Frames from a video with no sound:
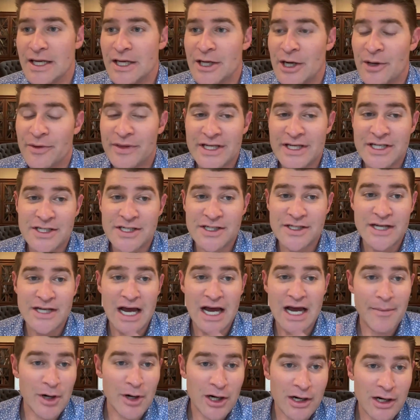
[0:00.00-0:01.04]
This
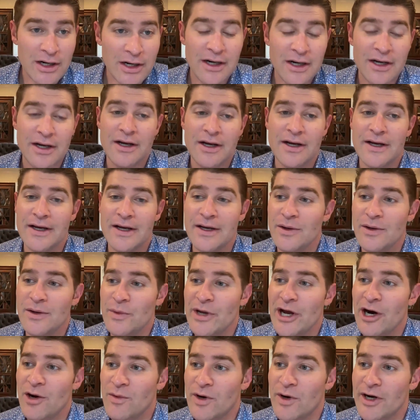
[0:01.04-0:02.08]
summer,
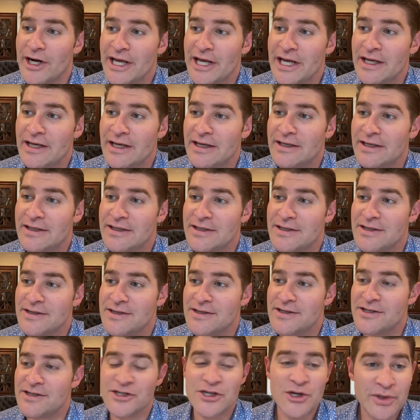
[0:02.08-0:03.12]
we are running
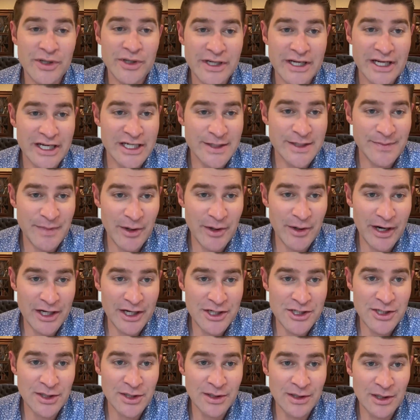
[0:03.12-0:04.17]
student
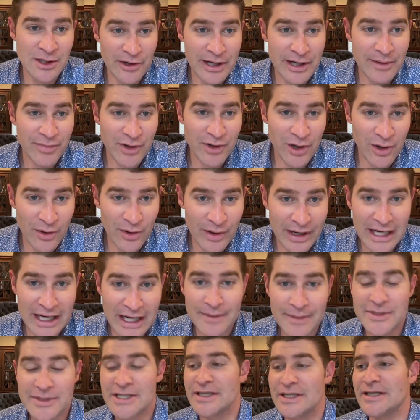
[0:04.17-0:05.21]
experiential learning
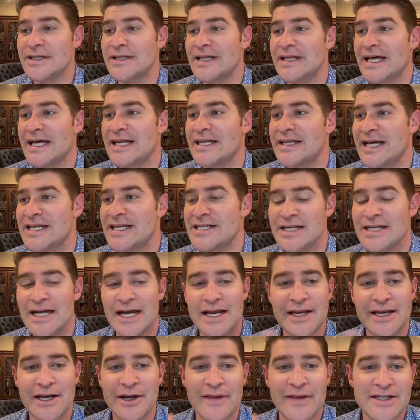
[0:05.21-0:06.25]
programs. That's
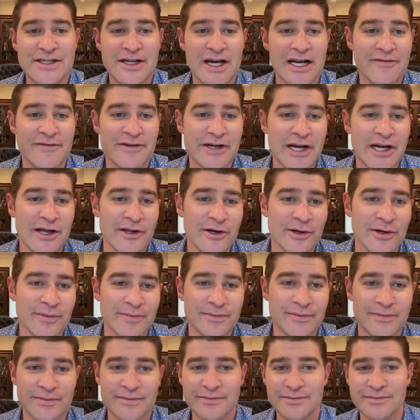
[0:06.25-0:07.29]
kind of another
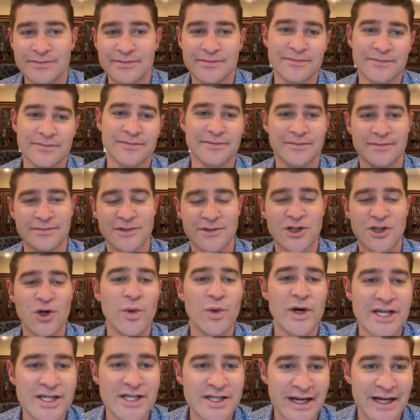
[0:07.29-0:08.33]

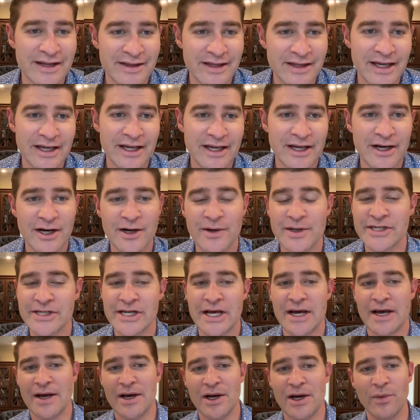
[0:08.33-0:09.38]
twist, I think, here is
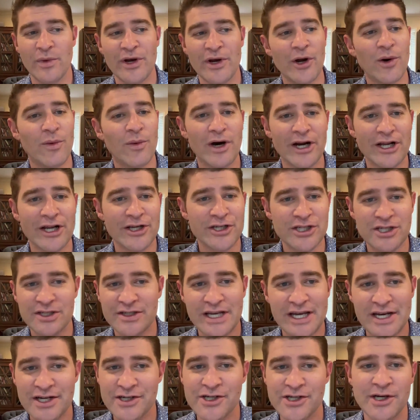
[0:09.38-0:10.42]
we don't want to just
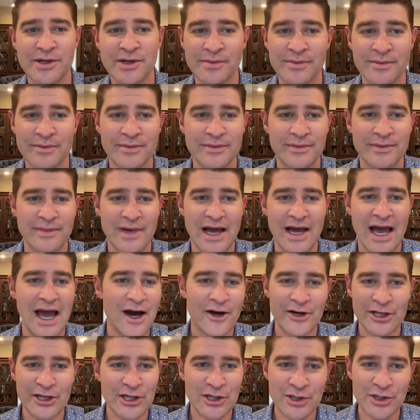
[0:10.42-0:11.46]
teach them
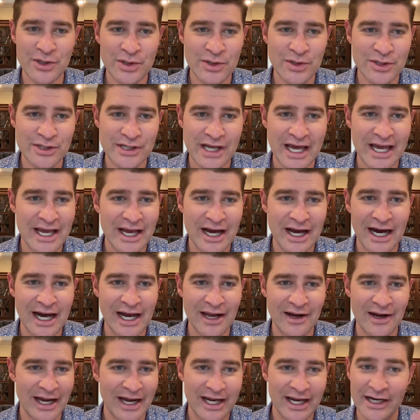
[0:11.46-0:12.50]
how to use
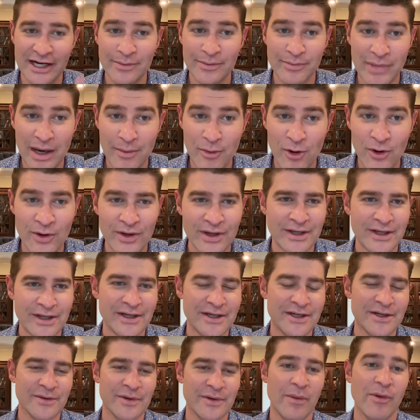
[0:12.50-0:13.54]
AI like in a bubble.
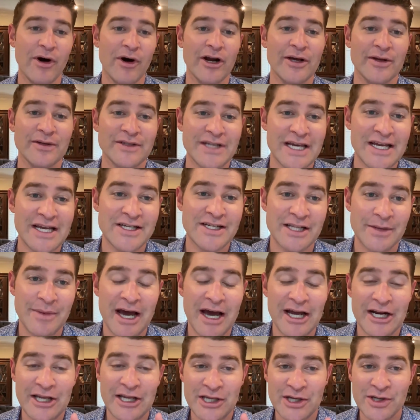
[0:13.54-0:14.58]
We want to teach them
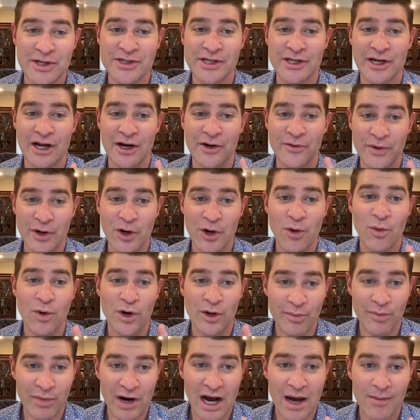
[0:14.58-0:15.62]
how to use it on real
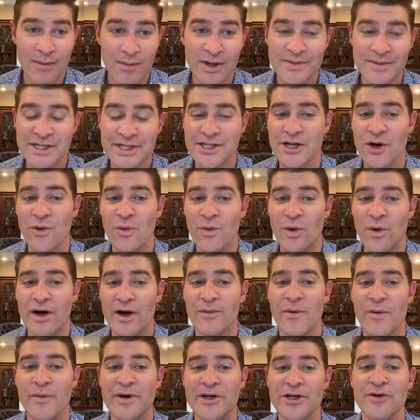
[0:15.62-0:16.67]
world problems. And so
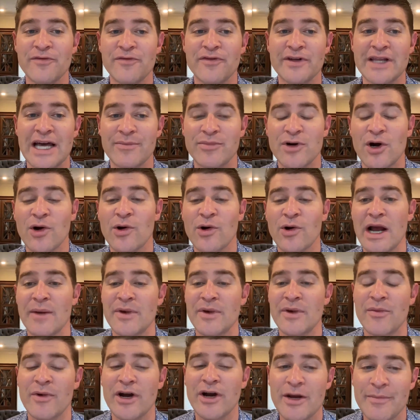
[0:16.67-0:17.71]
what we do for that
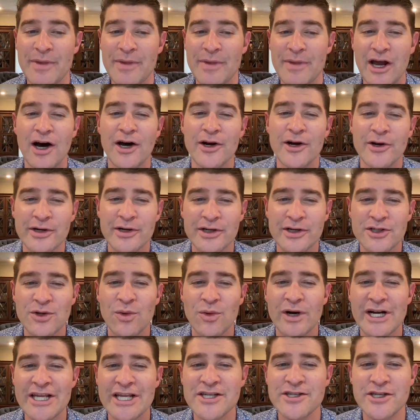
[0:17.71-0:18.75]
program, we run about
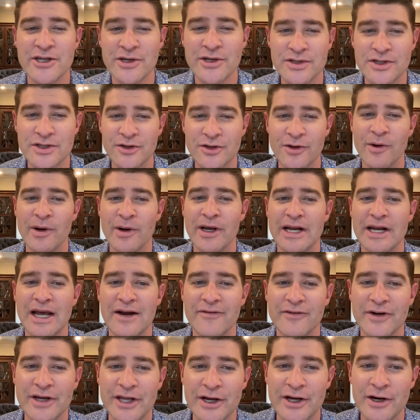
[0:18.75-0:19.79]
120 students through it
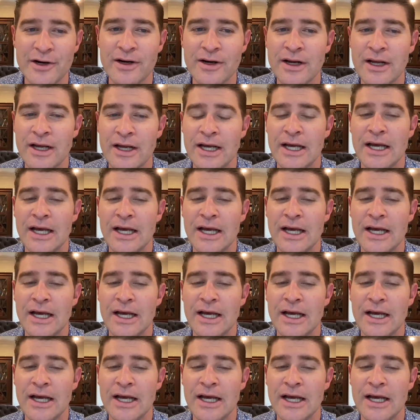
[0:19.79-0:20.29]
every year.